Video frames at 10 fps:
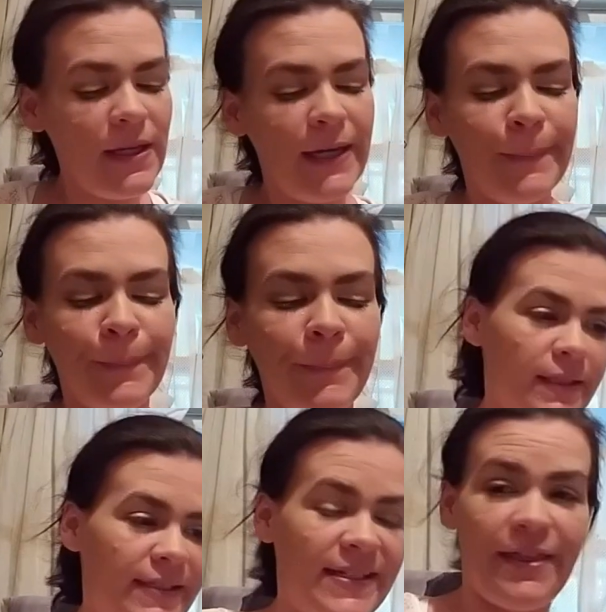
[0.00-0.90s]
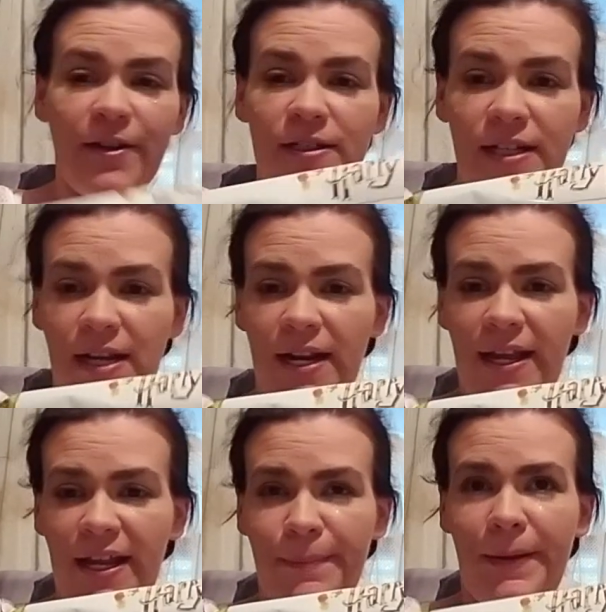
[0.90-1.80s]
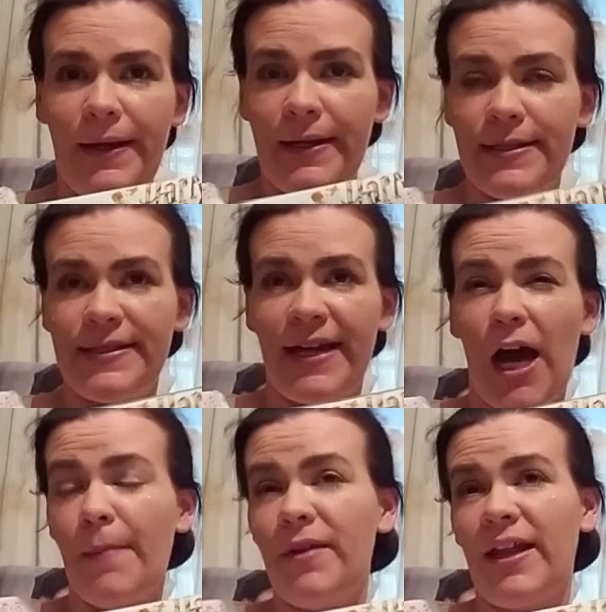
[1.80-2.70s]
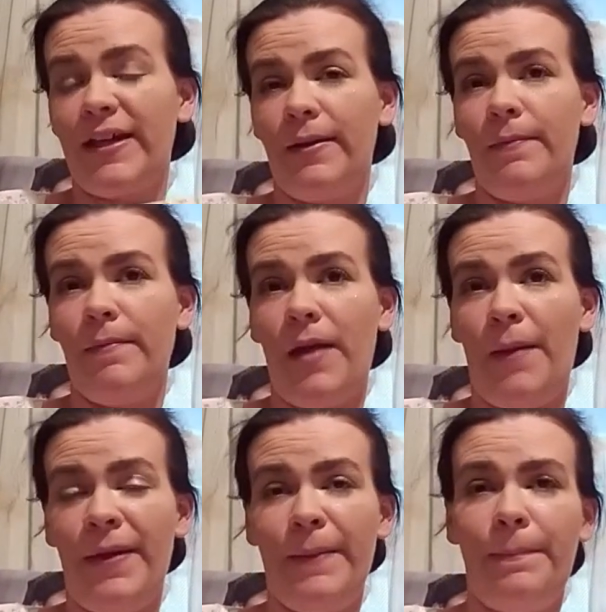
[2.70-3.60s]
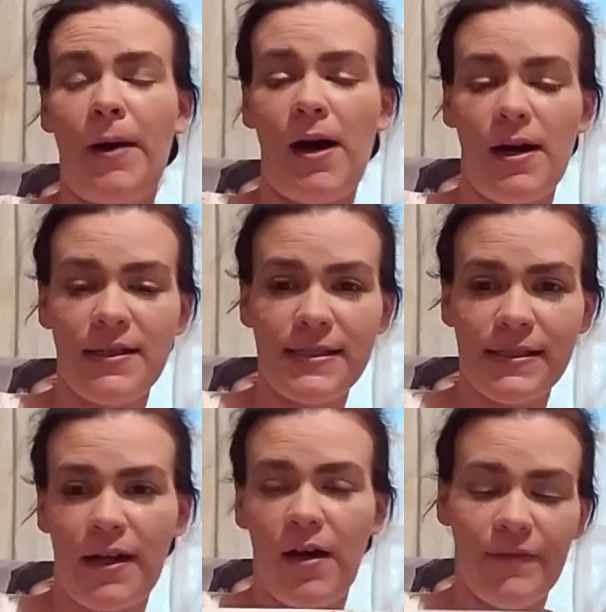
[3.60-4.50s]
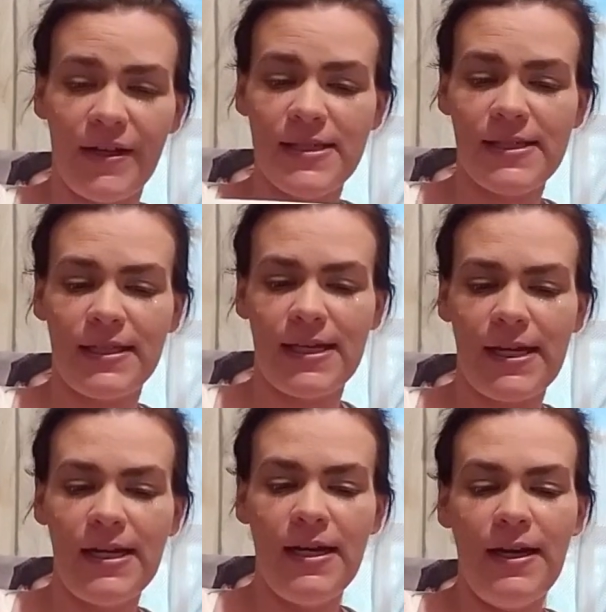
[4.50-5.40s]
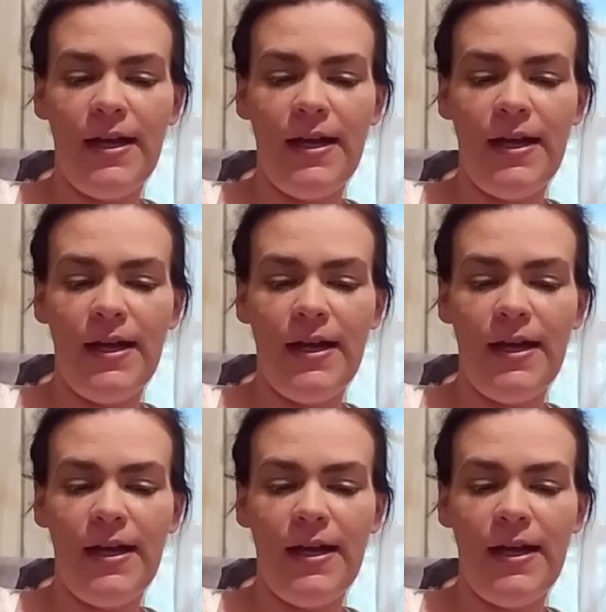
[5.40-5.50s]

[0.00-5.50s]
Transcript: But yeah, like I said, $13.88 a piece. They come in like a big box, obviously.